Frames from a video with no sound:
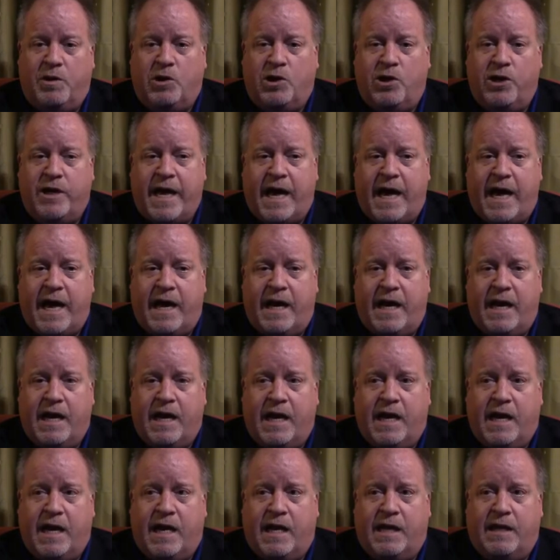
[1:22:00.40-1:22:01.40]
look at
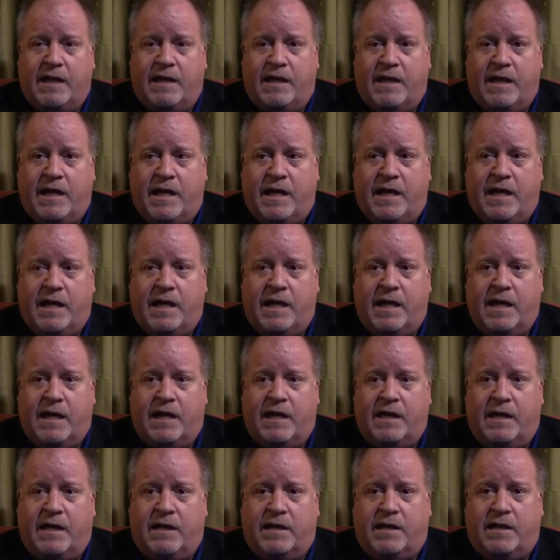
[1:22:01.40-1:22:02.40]

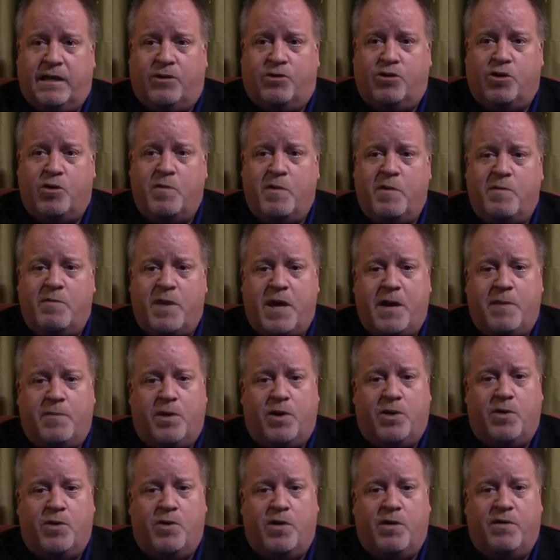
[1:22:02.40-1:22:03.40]
the group of
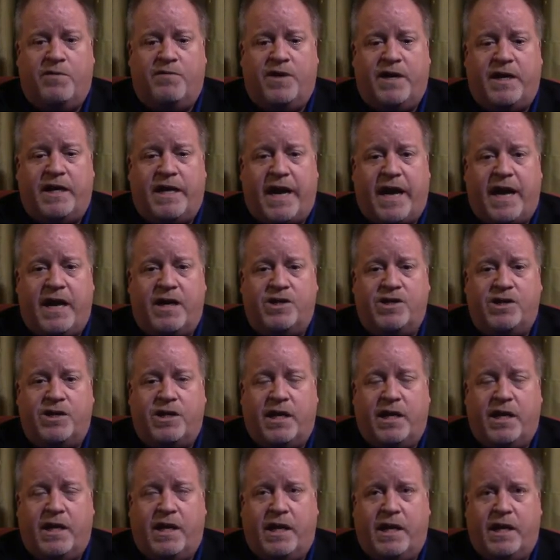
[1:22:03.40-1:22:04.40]
people who have
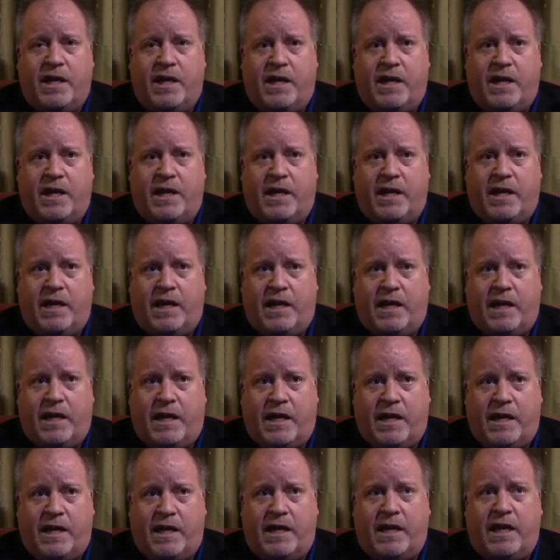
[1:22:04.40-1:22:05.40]
engaged
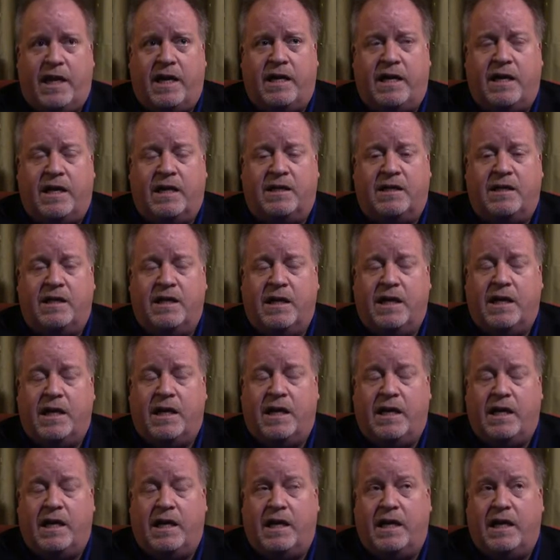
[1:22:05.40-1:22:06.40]
in
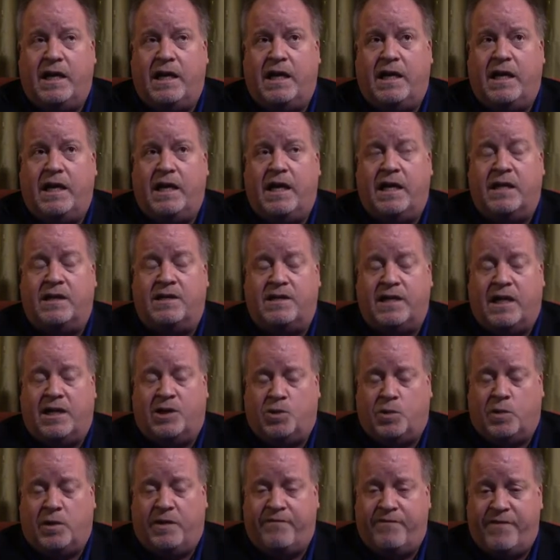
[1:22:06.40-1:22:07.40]

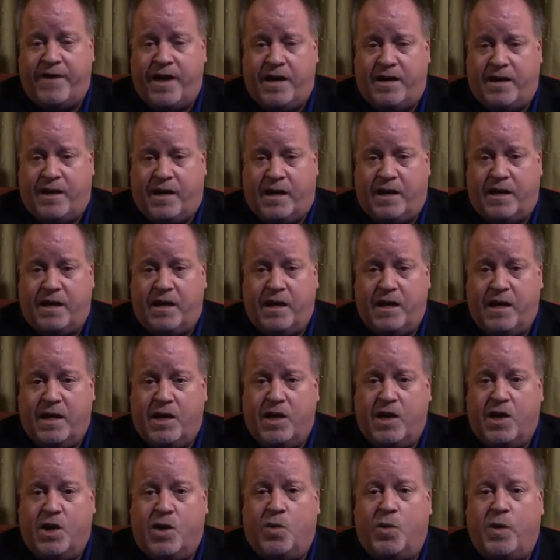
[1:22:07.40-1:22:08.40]
sexual offending,
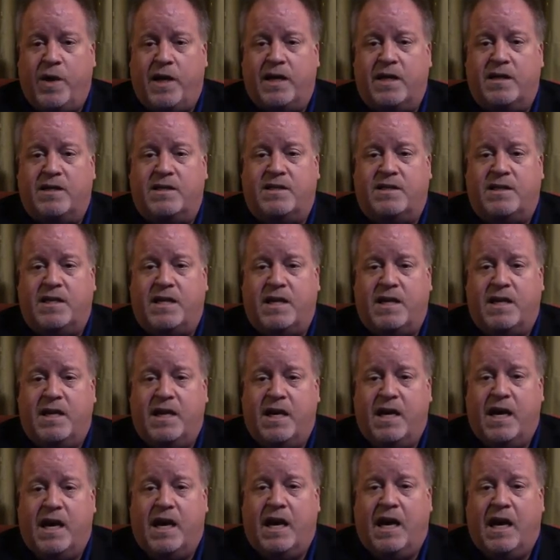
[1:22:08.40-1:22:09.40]
we can
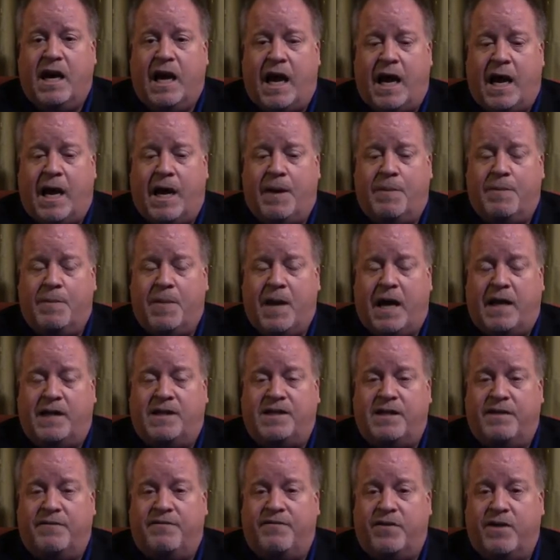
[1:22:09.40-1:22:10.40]
see a
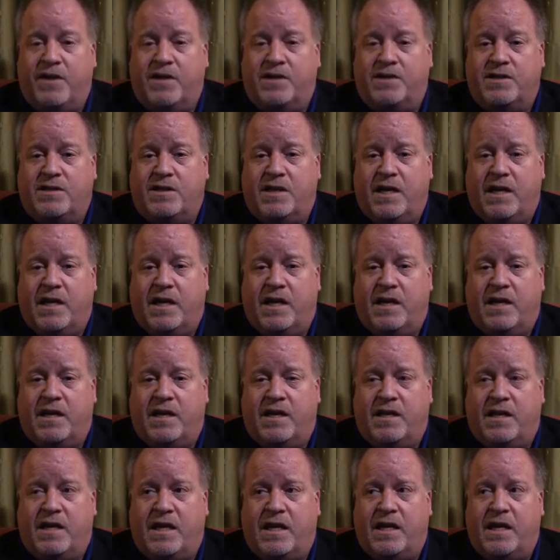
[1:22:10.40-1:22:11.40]
difference
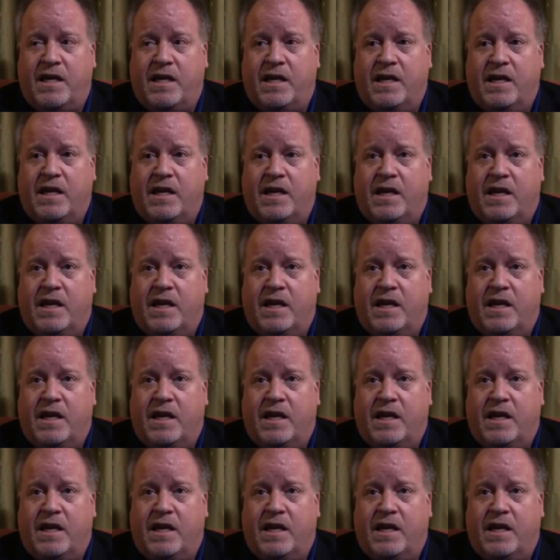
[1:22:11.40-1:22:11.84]
in the